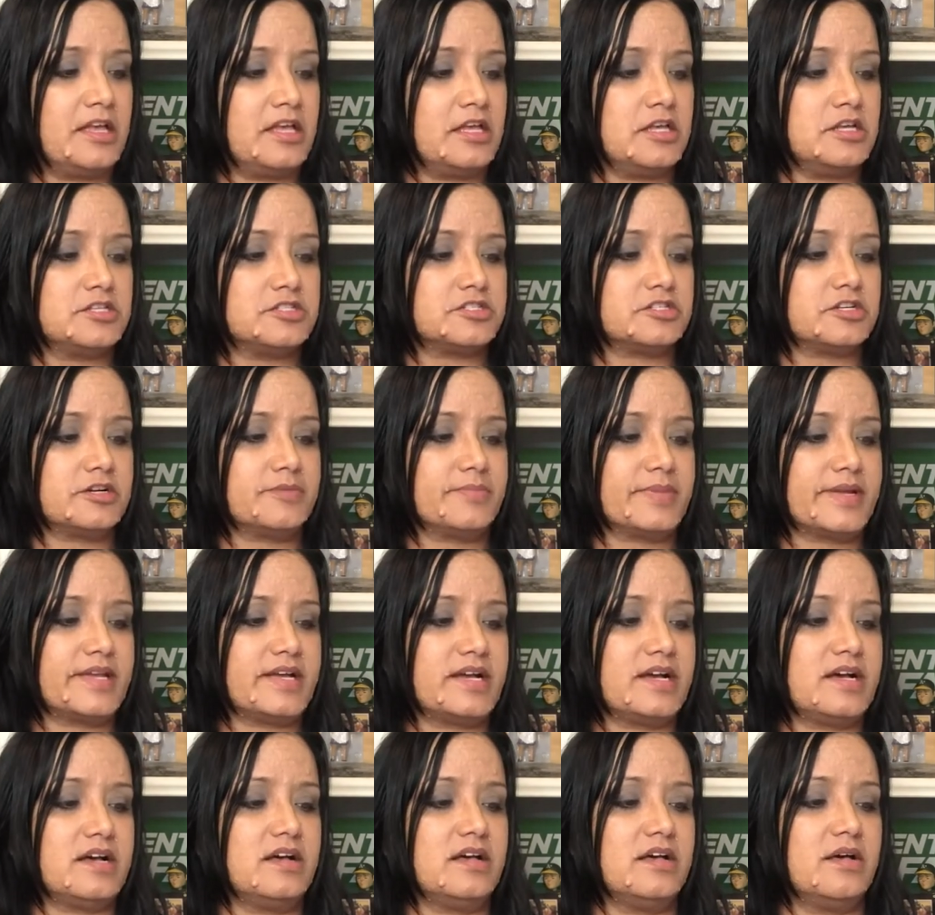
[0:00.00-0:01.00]

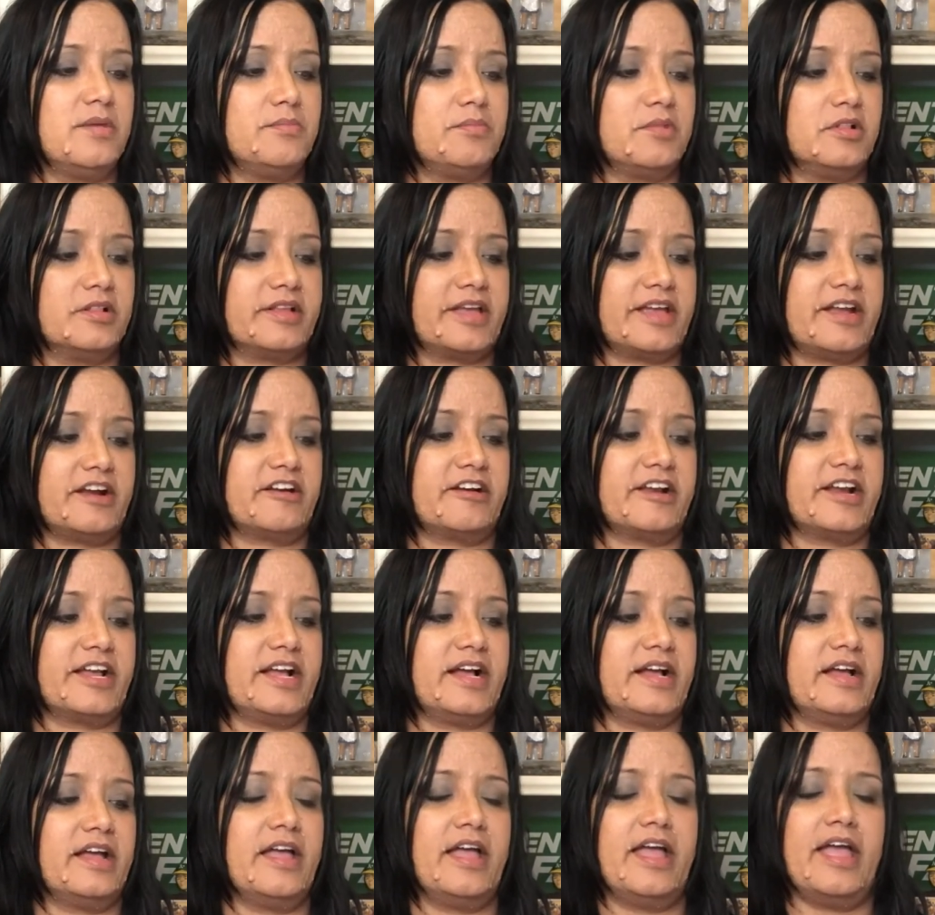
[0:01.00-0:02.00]
Serbia,
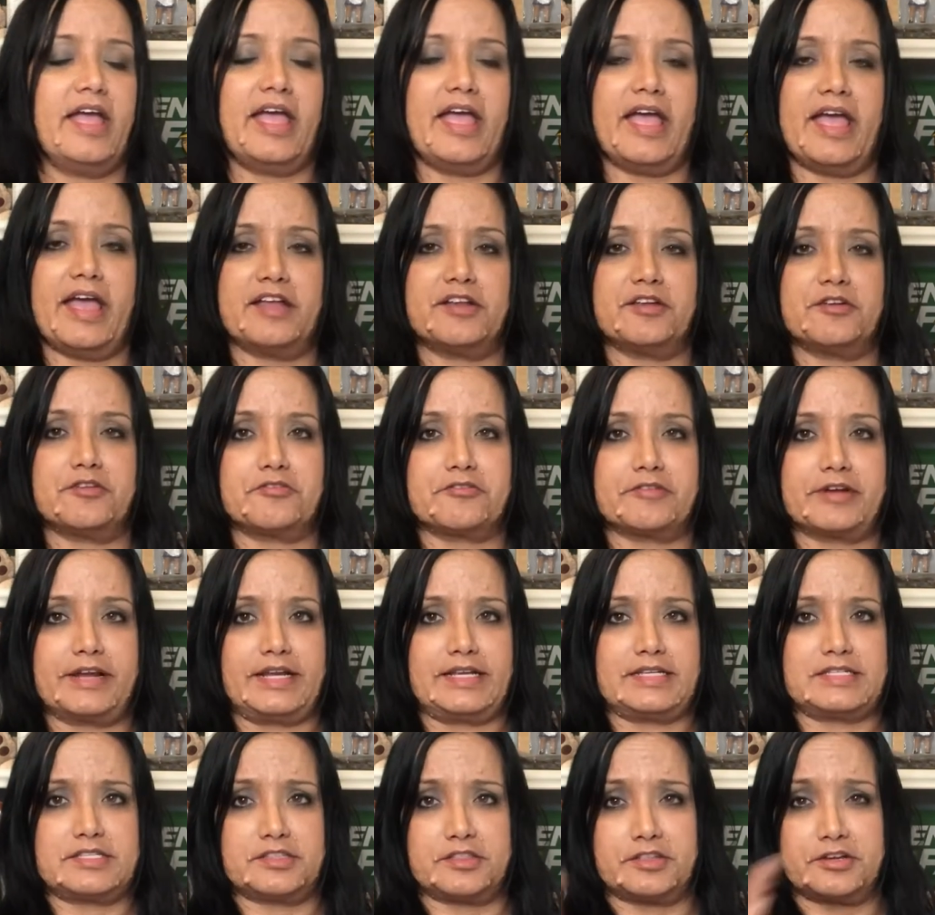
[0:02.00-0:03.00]
Bulgaria, and
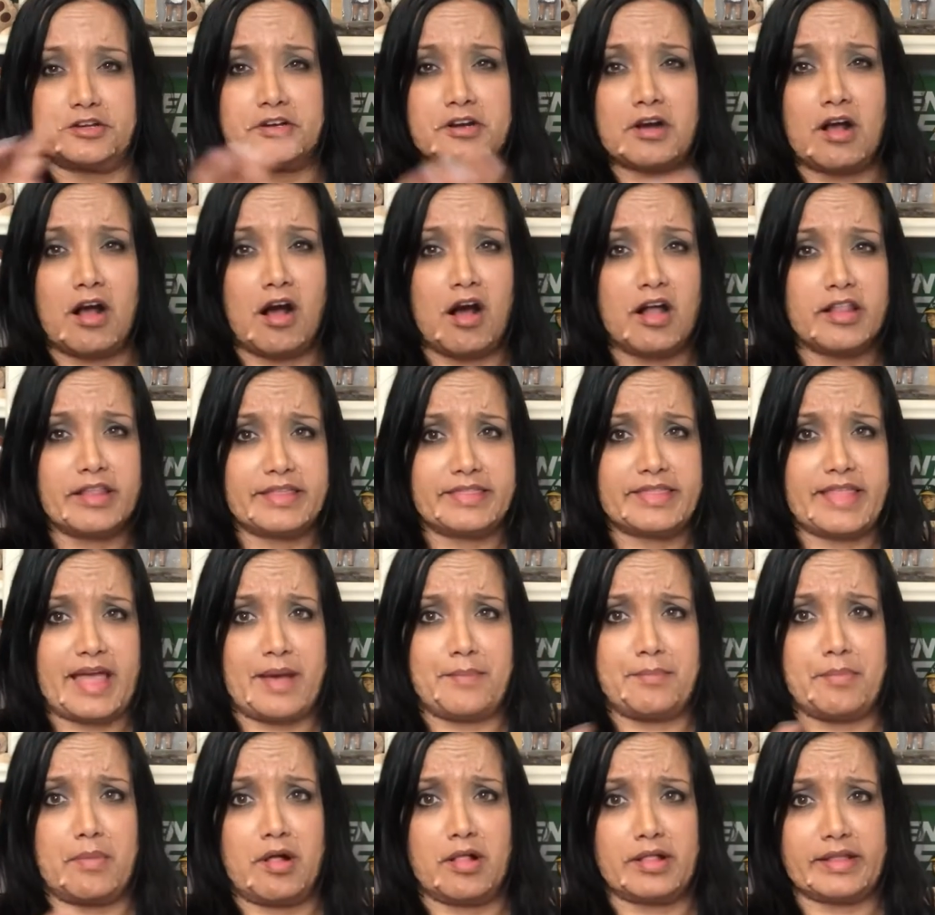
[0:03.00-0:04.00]
Greece. They're all in
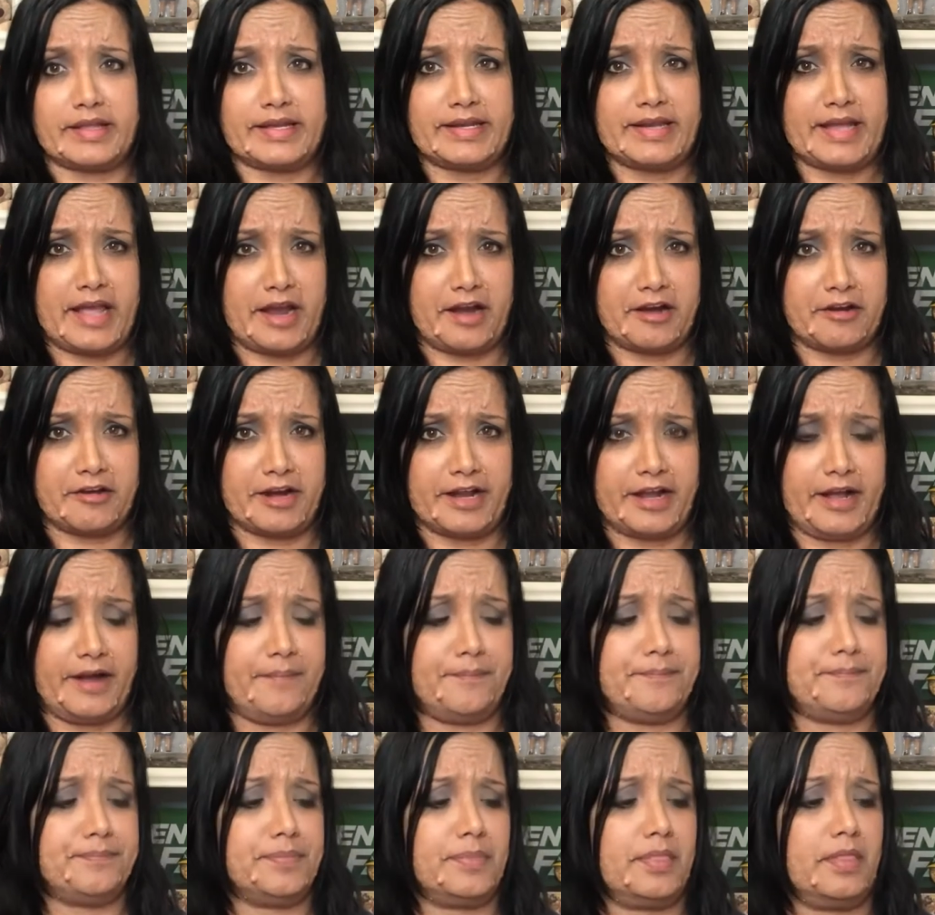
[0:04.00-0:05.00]
that Balkan area.
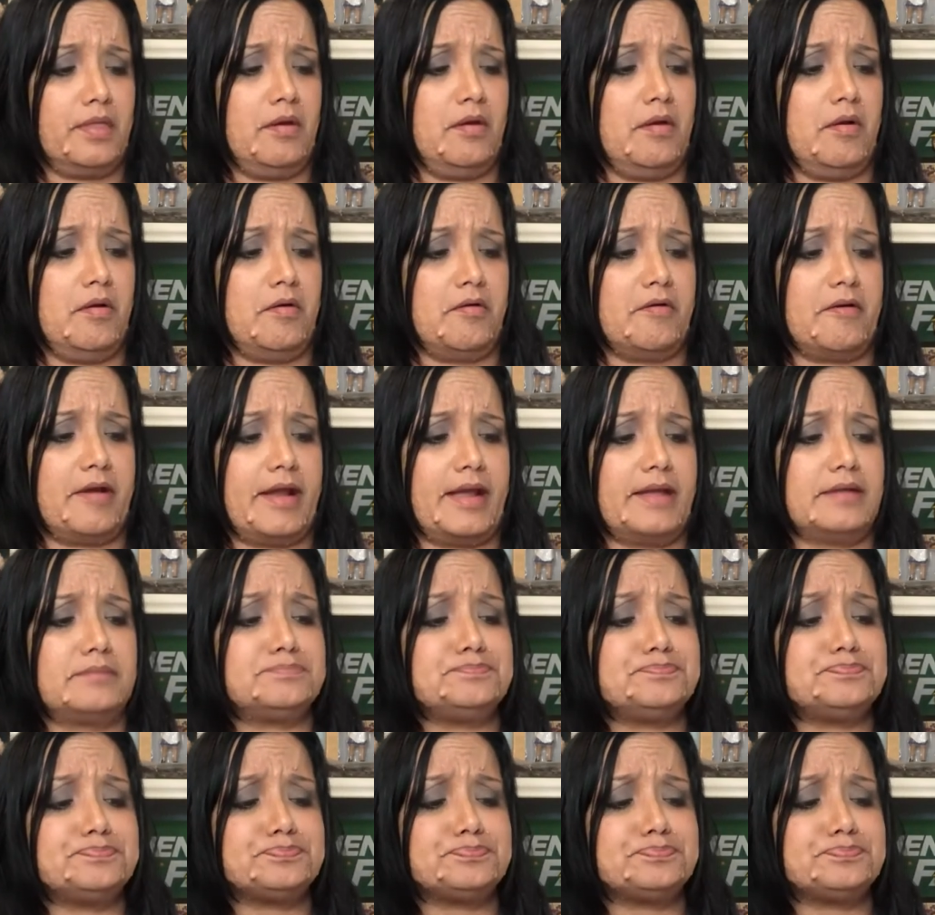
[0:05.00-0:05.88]
All right.